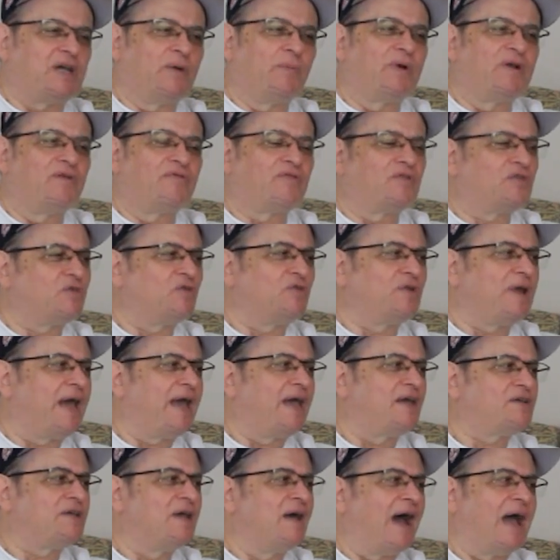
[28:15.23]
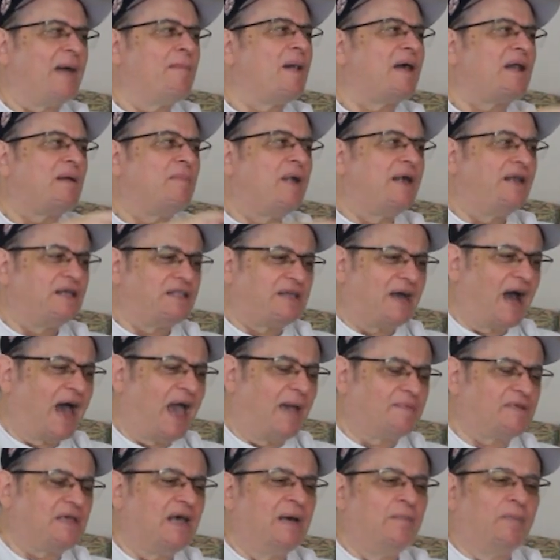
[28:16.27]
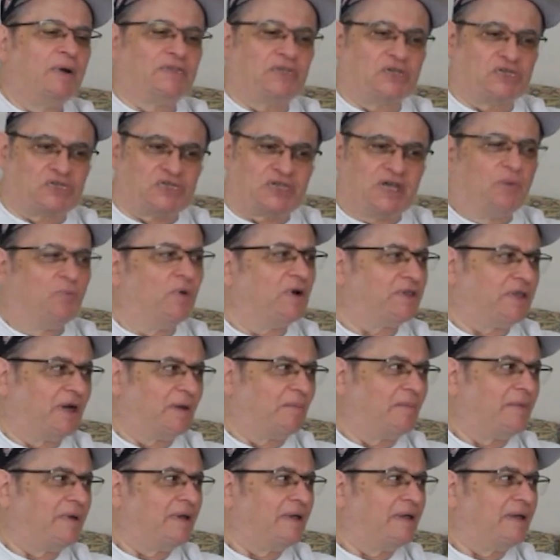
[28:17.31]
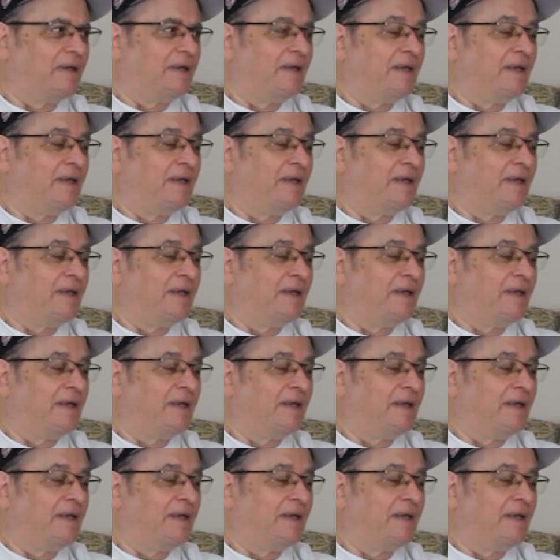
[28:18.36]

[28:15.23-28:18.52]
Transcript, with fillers: To sit with him for 2 days, I've met him many times, but to sit with him.